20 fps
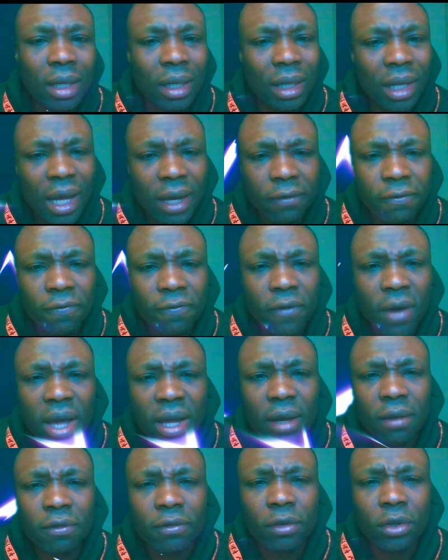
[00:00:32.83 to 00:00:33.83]
like
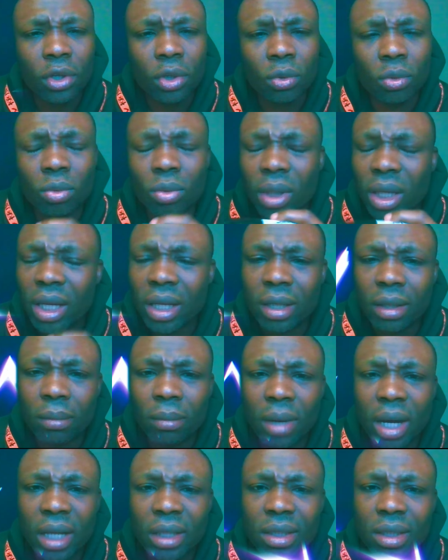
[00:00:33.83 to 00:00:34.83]
fire for you in the
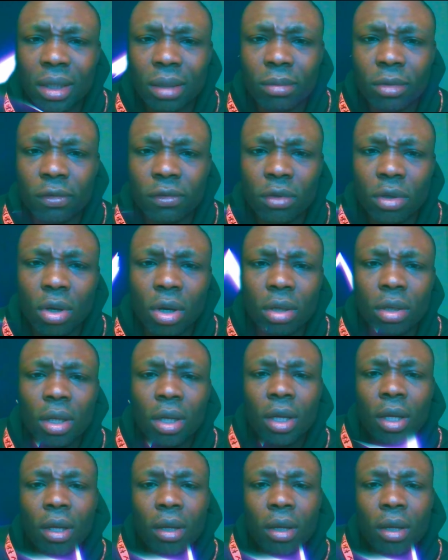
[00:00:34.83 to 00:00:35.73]
mighty name of God.